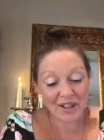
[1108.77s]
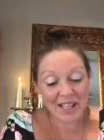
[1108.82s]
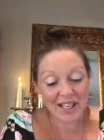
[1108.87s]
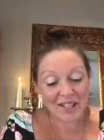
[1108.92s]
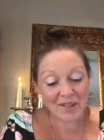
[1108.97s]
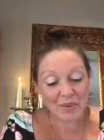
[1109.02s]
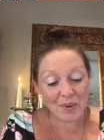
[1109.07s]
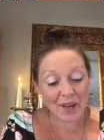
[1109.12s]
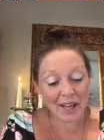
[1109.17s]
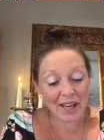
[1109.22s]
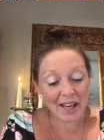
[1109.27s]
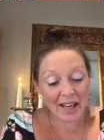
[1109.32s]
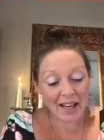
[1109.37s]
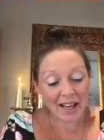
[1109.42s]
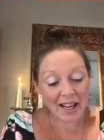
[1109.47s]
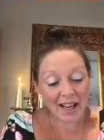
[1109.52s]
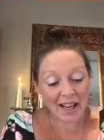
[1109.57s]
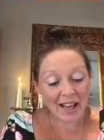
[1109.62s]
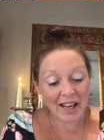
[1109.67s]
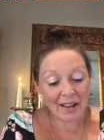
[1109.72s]
So this
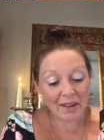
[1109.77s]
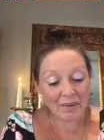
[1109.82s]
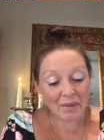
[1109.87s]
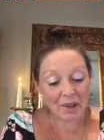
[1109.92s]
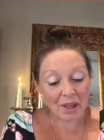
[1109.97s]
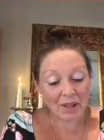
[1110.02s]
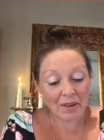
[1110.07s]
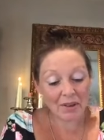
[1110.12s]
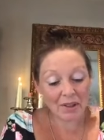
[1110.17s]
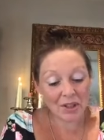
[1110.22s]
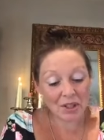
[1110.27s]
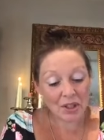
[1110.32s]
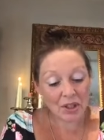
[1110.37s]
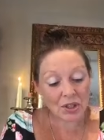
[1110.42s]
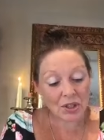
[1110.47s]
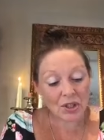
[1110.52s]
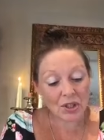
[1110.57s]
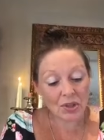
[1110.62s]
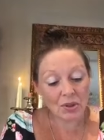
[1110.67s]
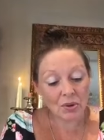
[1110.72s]
week I'm
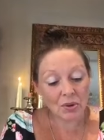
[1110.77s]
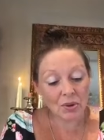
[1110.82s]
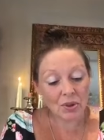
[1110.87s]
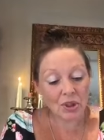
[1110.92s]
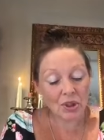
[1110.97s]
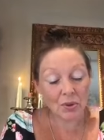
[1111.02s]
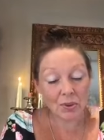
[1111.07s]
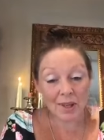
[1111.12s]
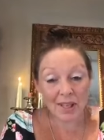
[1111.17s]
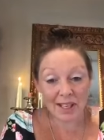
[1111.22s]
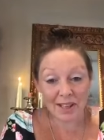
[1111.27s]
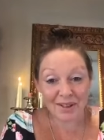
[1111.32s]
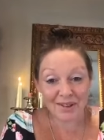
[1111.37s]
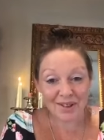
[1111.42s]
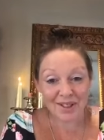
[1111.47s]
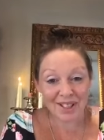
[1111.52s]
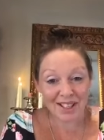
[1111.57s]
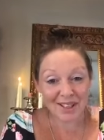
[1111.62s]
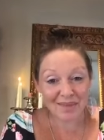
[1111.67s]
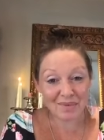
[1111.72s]
going to sort
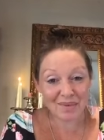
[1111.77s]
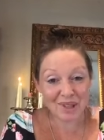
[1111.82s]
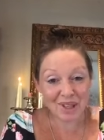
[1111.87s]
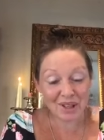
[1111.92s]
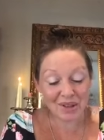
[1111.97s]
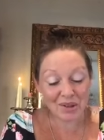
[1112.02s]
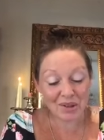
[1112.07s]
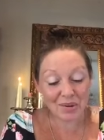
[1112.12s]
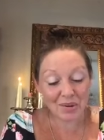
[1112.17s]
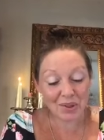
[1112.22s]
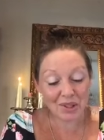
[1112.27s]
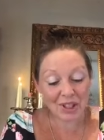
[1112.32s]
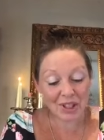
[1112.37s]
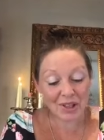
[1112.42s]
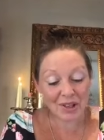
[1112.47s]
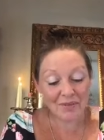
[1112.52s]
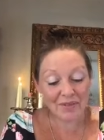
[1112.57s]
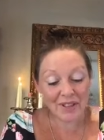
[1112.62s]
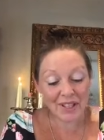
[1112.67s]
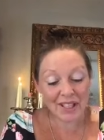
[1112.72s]
you out and we're going
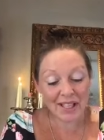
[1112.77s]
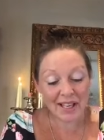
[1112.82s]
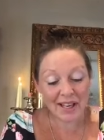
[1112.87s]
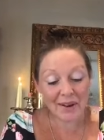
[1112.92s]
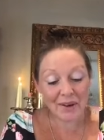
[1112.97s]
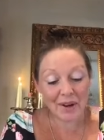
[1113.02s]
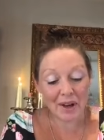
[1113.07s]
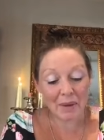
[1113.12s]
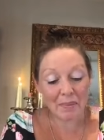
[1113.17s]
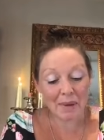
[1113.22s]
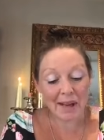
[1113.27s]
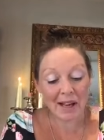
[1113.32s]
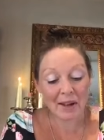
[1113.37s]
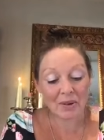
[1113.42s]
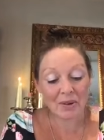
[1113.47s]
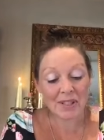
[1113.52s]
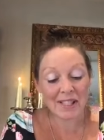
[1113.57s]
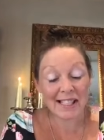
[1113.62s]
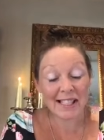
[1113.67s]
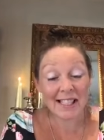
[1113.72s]
to watch a video
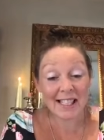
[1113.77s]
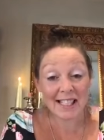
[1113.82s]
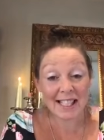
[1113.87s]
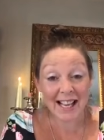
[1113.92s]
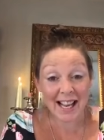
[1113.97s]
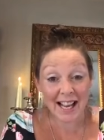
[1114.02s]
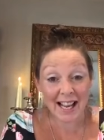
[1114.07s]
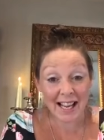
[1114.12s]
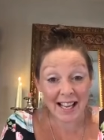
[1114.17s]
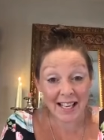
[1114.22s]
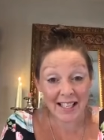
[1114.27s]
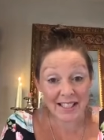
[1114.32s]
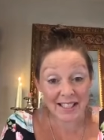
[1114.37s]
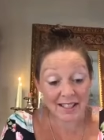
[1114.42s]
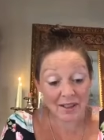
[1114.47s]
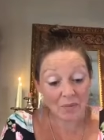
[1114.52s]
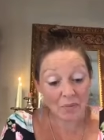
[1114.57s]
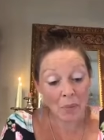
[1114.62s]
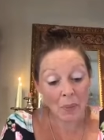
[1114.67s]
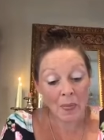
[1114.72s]
about
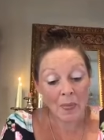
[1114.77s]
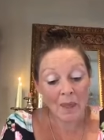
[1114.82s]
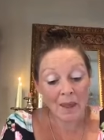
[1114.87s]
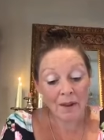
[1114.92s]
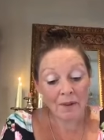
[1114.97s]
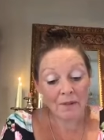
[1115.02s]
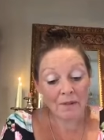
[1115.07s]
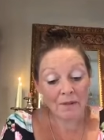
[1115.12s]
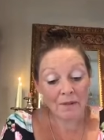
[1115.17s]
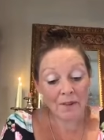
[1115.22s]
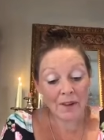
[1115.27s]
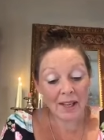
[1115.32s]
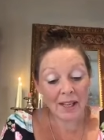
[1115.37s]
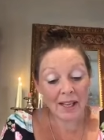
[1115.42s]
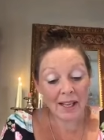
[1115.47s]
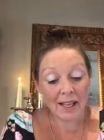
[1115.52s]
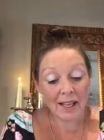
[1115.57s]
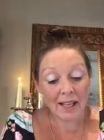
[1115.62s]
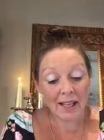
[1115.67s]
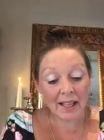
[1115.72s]
sad,
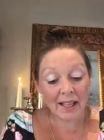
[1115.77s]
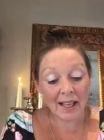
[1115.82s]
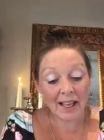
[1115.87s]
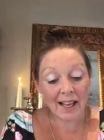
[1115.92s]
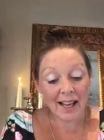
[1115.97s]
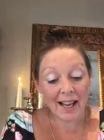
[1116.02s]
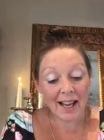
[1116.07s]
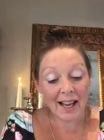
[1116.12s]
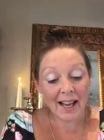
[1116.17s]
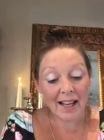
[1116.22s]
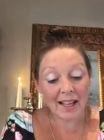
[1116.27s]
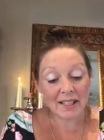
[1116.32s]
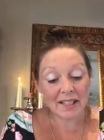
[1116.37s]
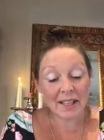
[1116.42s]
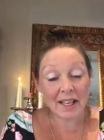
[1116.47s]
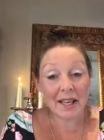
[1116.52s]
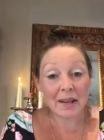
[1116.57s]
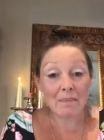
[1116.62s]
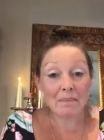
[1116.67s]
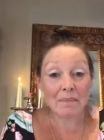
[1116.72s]
feeling
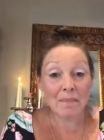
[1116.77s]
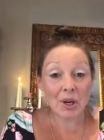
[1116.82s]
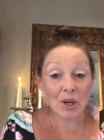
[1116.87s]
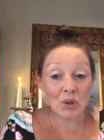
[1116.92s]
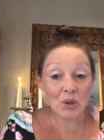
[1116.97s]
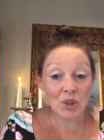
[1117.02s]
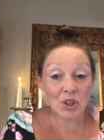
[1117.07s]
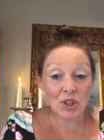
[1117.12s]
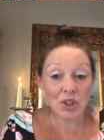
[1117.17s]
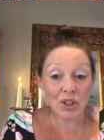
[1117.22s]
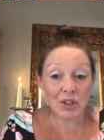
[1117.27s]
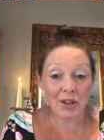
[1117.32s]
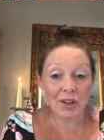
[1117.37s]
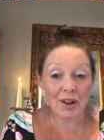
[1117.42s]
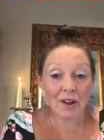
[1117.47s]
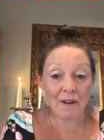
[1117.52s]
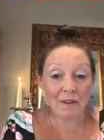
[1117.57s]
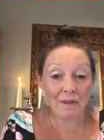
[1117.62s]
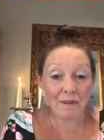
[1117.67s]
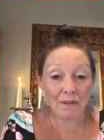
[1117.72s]
and
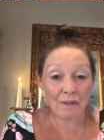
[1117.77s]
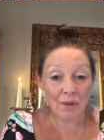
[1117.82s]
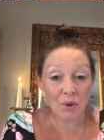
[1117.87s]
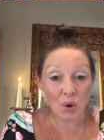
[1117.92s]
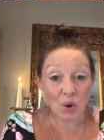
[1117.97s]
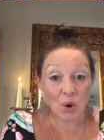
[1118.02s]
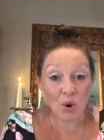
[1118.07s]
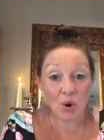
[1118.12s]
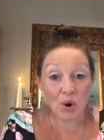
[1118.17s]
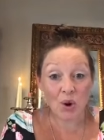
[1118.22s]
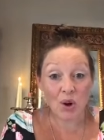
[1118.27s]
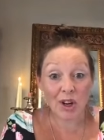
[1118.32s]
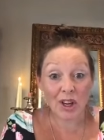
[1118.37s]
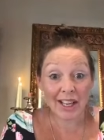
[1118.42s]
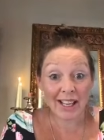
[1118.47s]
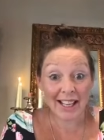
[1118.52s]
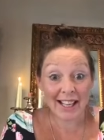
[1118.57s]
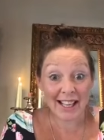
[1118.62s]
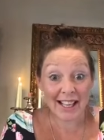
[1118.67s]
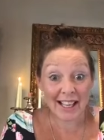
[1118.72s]
emotion
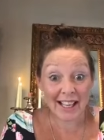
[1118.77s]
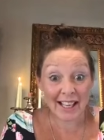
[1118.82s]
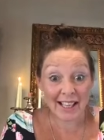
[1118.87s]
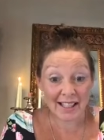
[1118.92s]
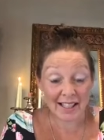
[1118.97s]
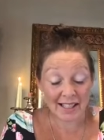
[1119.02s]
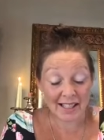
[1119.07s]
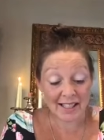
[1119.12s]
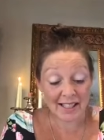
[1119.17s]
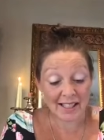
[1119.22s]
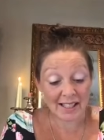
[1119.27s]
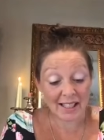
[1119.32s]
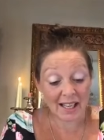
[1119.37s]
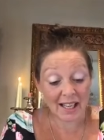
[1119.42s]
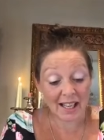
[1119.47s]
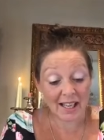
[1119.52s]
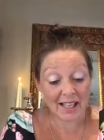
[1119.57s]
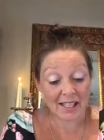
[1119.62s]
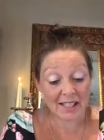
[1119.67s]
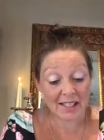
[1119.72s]
for
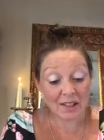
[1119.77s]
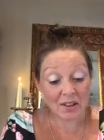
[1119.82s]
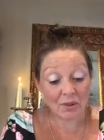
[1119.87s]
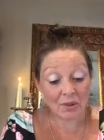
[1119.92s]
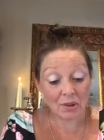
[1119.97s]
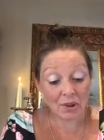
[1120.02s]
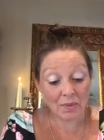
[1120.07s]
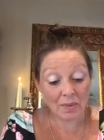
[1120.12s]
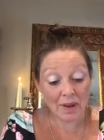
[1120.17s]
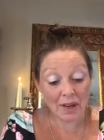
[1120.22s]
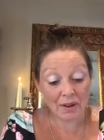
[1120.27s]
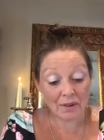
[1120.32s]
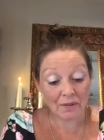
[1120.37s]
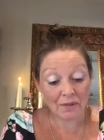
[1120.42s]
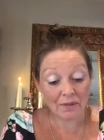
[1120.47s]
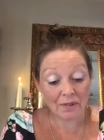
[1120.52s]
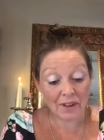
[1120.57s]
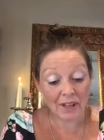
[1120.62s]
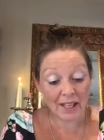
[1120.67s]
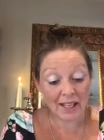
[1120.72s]
kids. And it's all
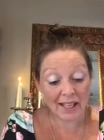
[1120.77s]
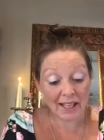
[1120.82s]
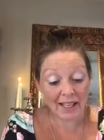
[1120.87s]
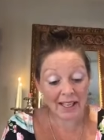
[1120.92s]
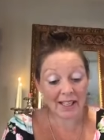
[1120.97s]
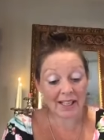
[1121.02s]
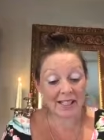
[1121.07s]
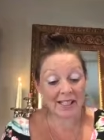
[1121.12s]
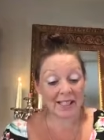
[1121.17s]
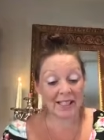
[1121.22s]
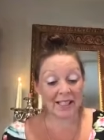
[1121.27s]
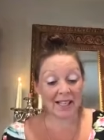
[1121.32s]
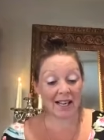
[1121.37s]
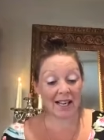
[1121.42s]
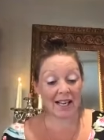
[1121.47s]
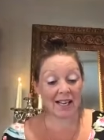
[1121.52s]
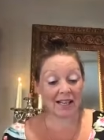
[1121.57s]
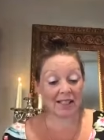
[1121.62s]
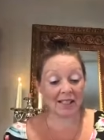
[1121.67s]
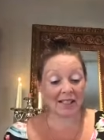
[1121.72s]
about feeling
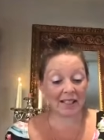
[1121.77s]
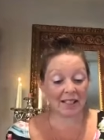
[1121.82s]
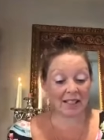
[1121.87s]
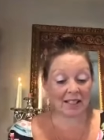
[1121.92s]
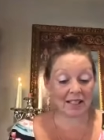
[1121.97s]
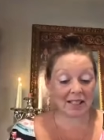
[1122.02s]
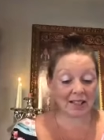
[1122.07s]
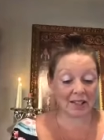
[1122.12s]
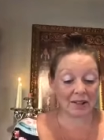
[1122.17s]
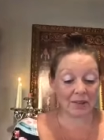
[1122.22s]
sad.